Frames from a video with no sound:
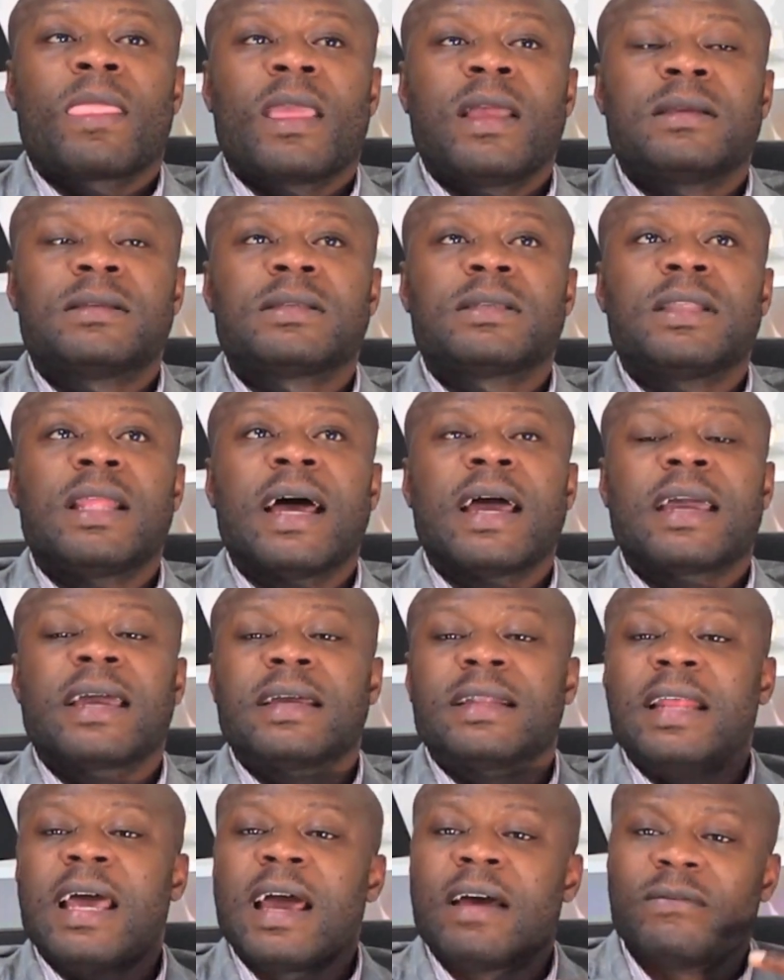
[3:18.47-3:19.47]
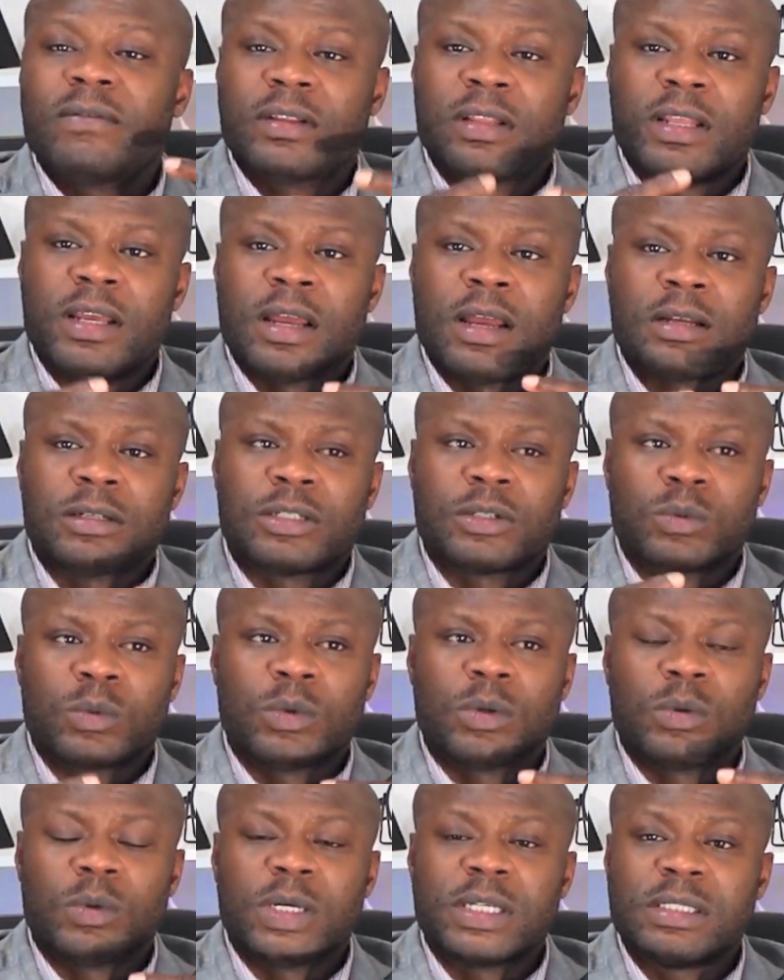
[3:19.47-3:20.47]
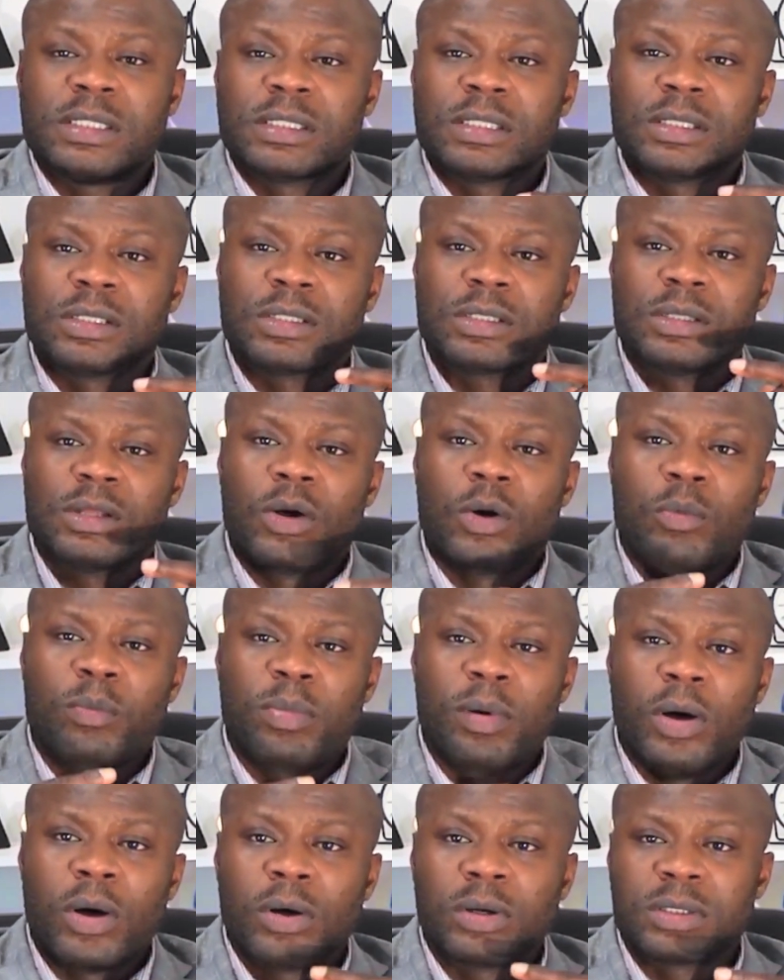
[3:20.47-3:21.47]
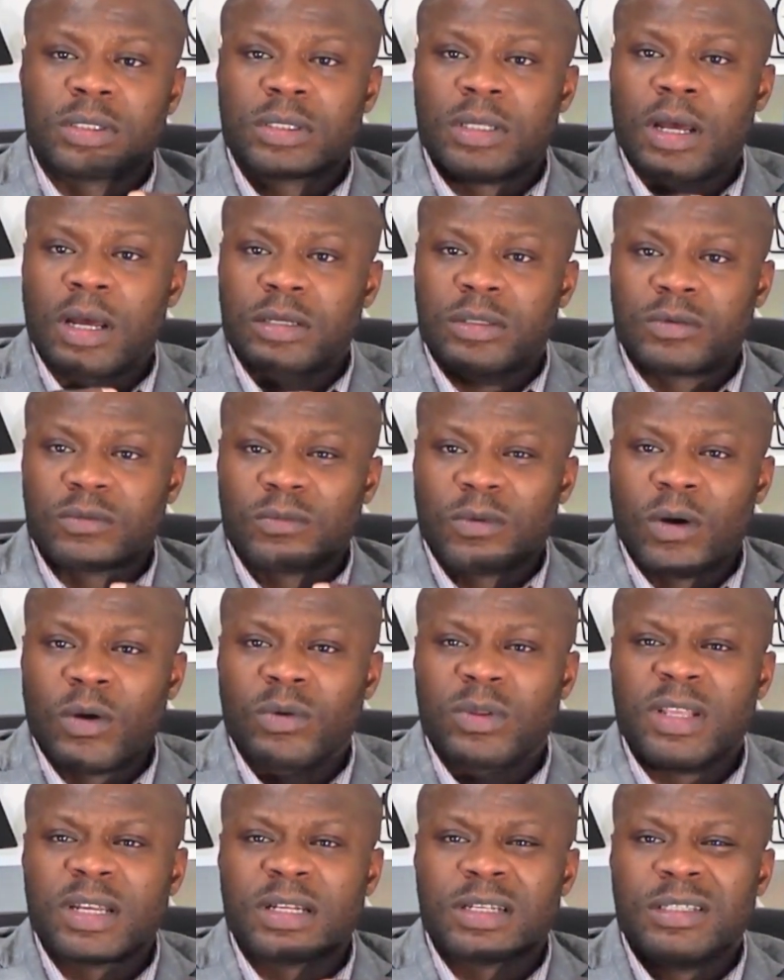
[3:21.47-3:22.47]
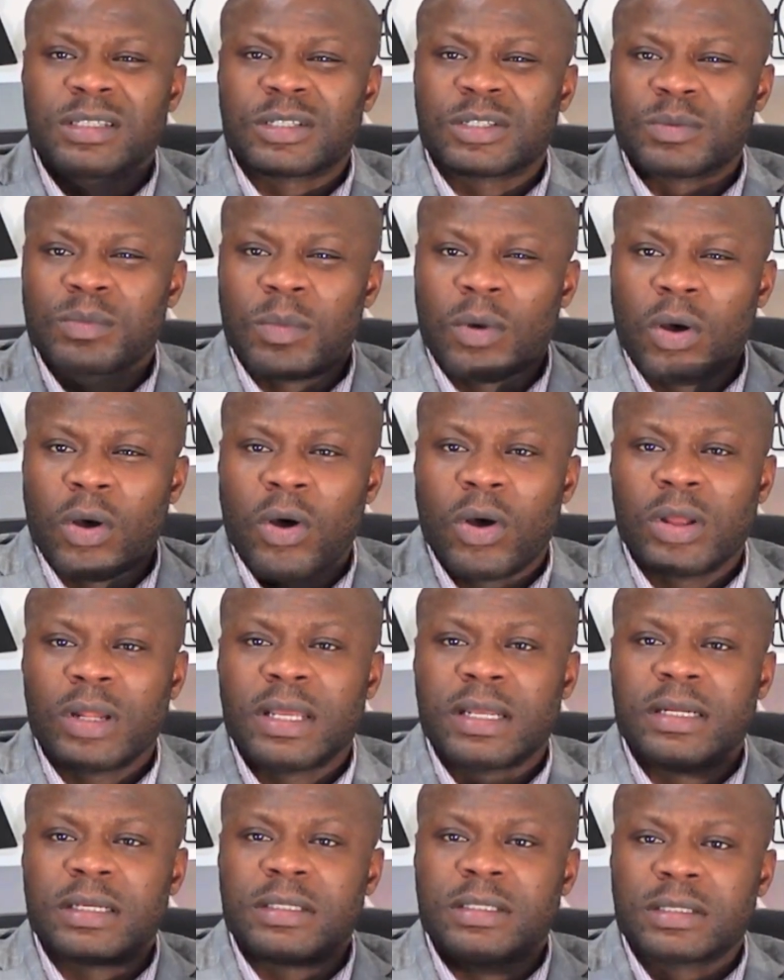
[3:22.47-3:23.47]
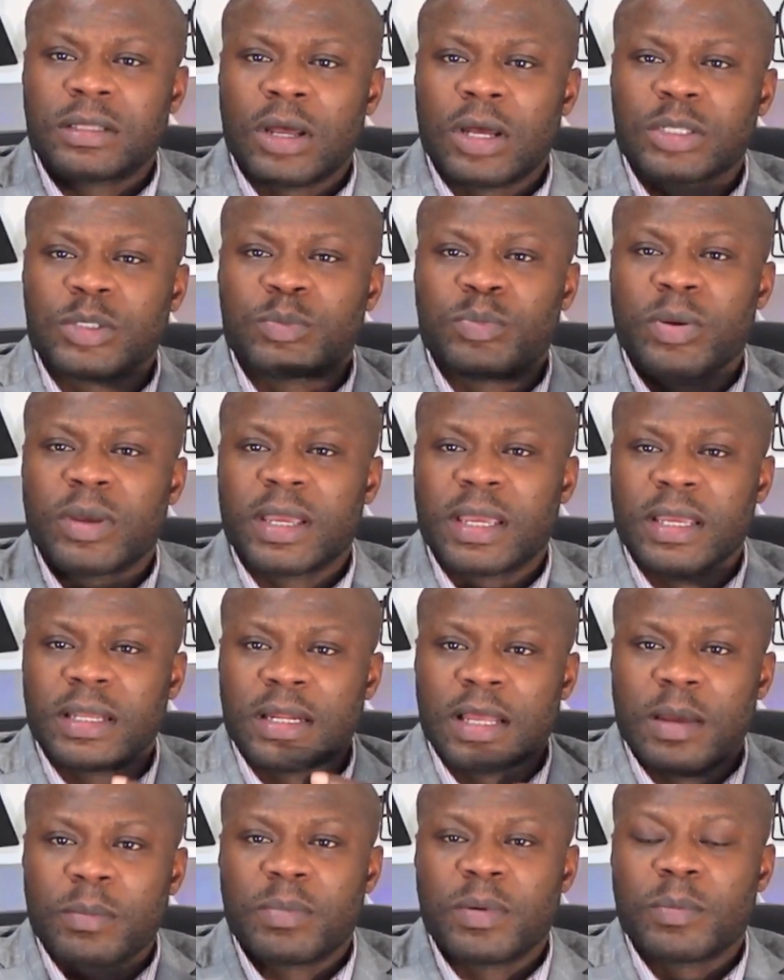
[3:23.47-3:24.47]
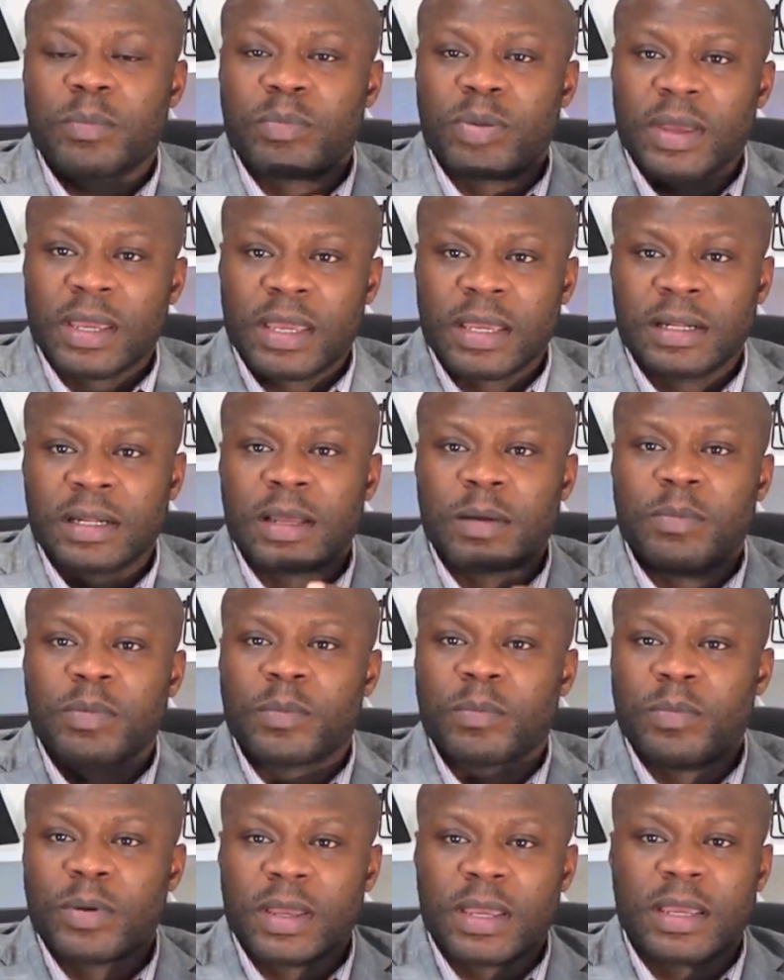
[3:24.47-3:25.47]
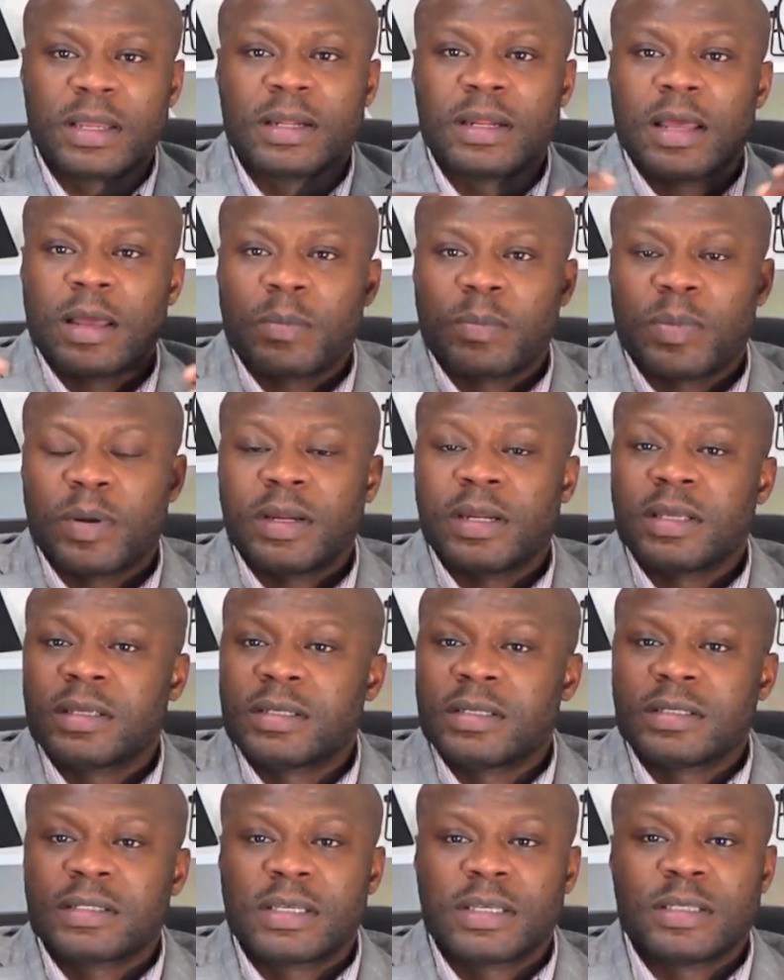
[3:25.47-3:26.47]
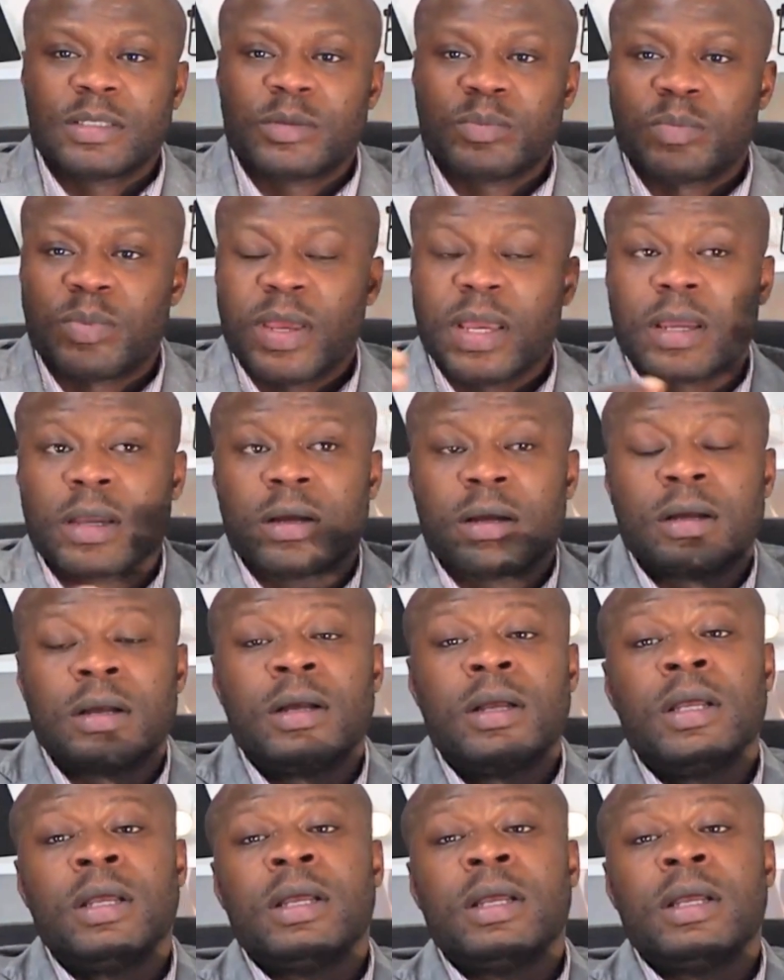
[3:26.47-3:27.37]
It's like an avalanche. Once the snowball starts rolling, it's small and it starts picking up and picking up and picking up, and it just gets bigger.